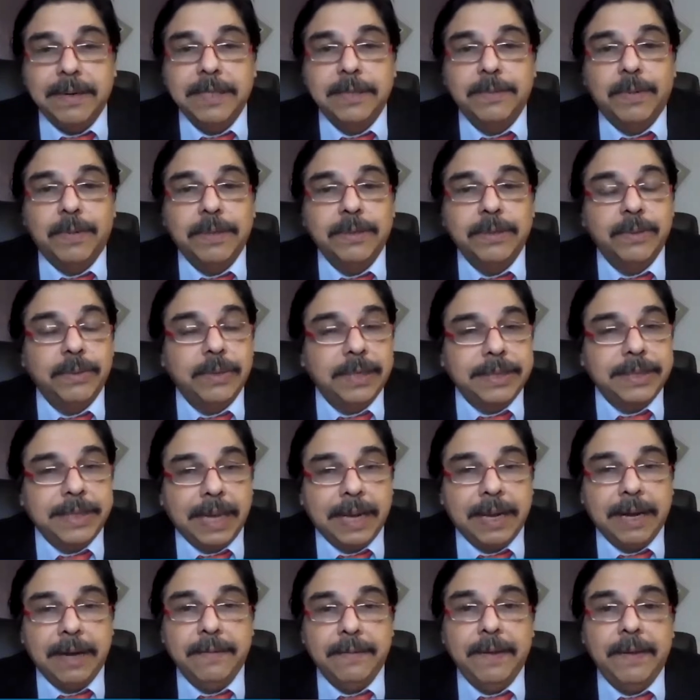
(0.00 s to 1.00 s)
response to the
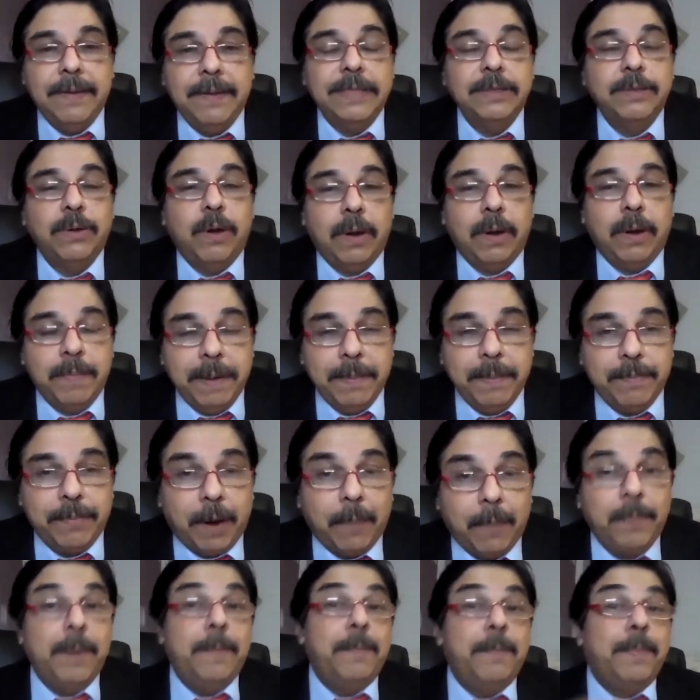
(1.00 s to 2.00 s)
second wave has not been
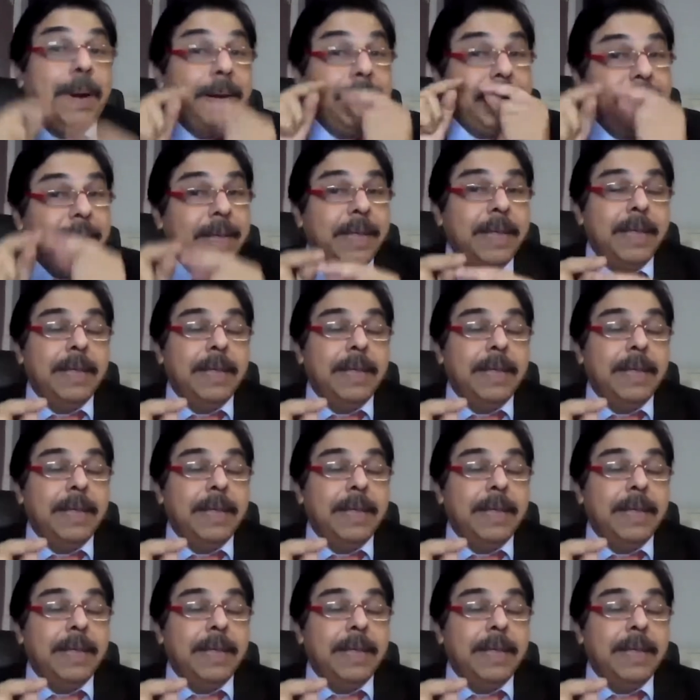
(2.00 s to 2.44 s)
proper, but